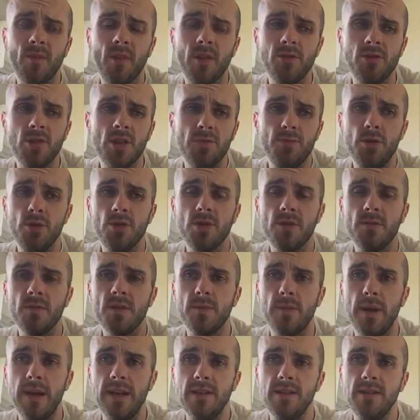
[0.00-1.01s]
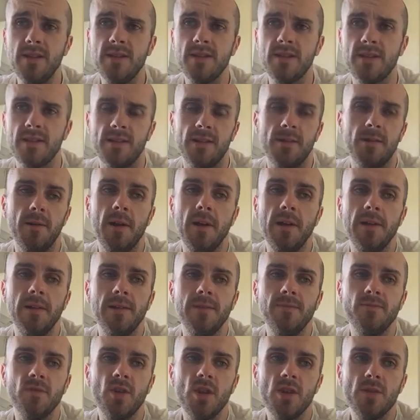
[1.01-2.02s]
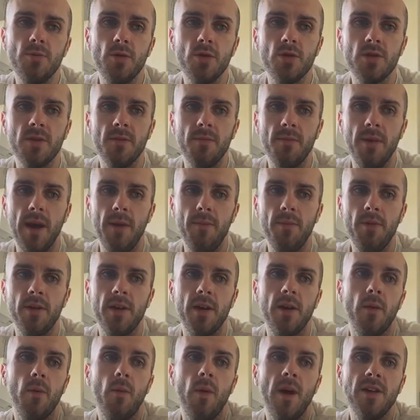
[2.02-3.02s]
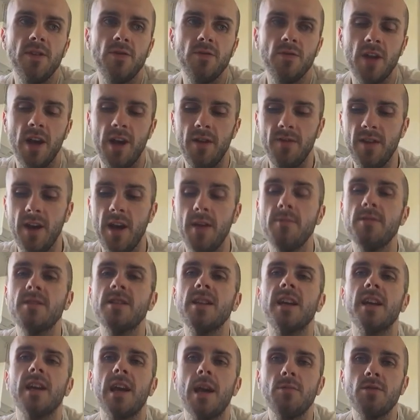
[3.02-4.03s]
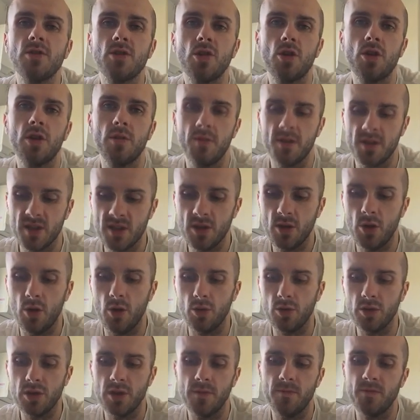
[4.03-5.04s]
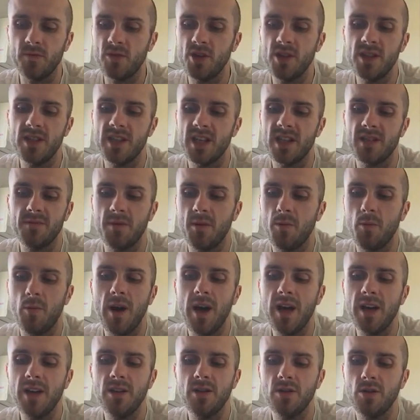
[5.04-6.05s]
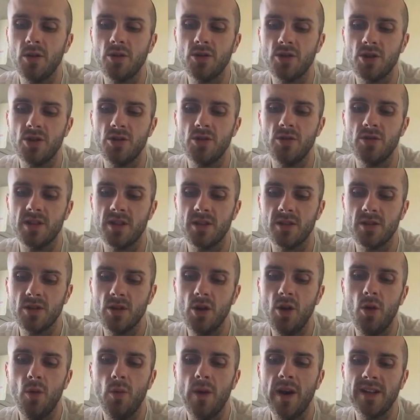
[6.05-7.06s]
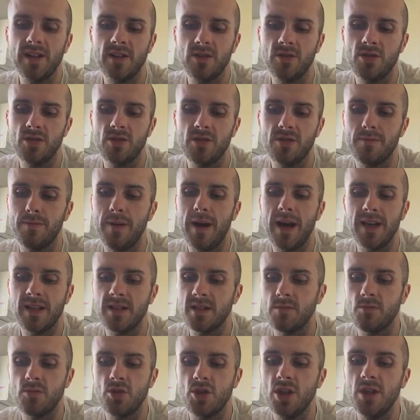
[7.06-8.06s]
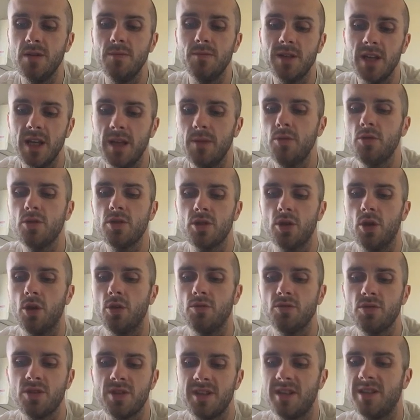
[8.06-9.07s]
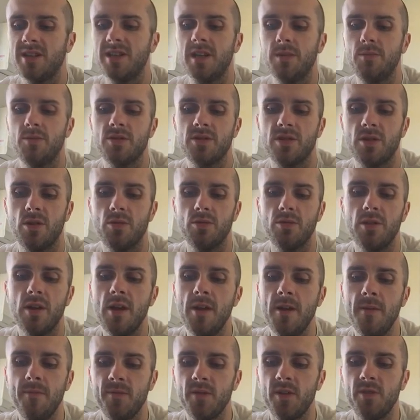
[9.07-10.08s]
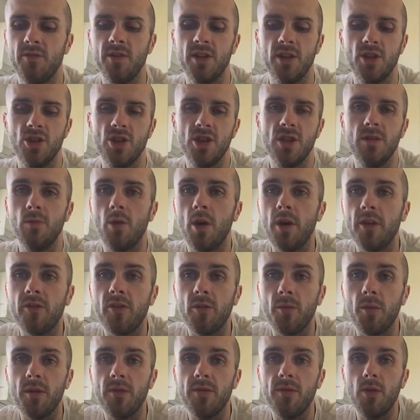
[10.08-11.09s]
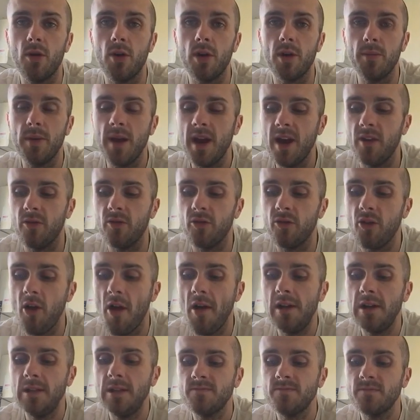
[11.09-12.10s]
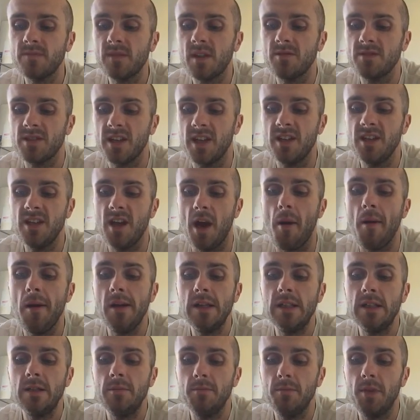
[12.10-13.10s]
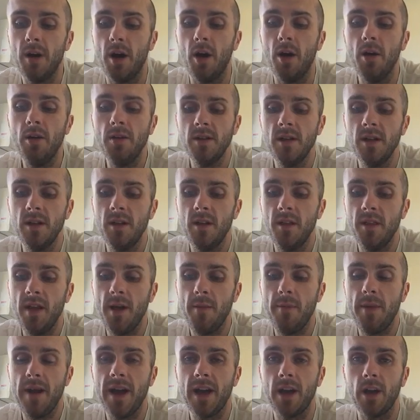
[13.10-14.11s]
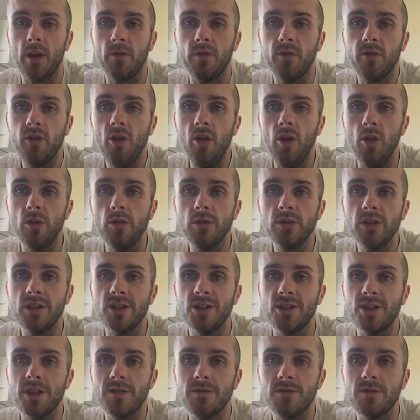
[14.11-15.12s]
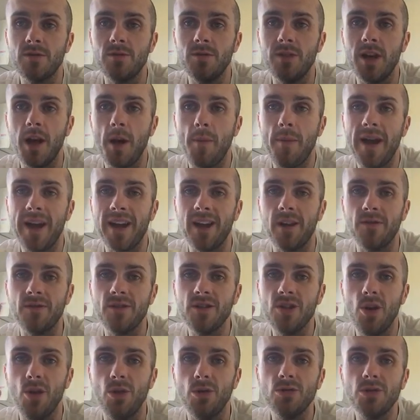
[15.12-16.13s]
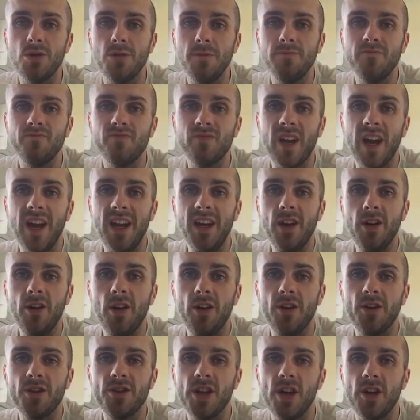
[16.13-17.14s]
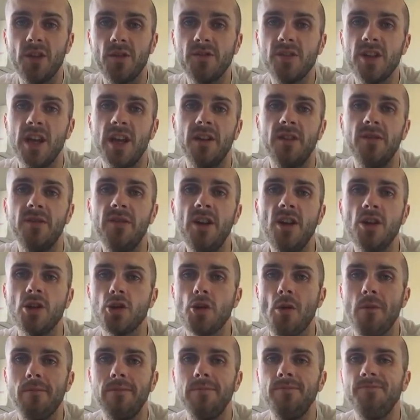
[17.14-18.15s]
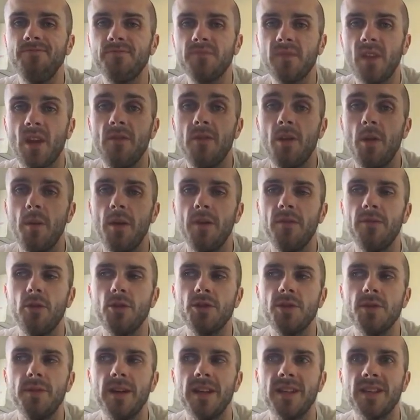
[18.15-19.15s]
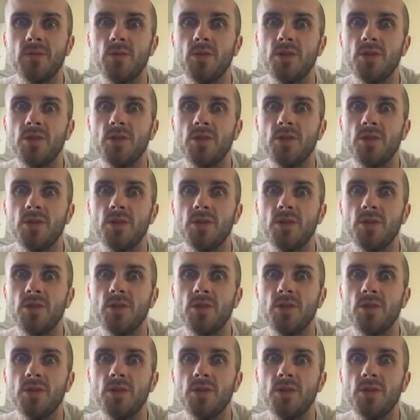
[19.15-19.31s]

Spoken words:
just put some spices in it, just put some pepper in it. Why don't you have that? It was like, I was talking about salt, and she said to me, why are you not just using salt? Why didn't you just buy some cheap table salt? She said table salt, the really cheap one, was about 40 pence. I was like, yeah, but that packet of salt is the difference between a packet of salt and another tin of tinned fish for about 40 pence,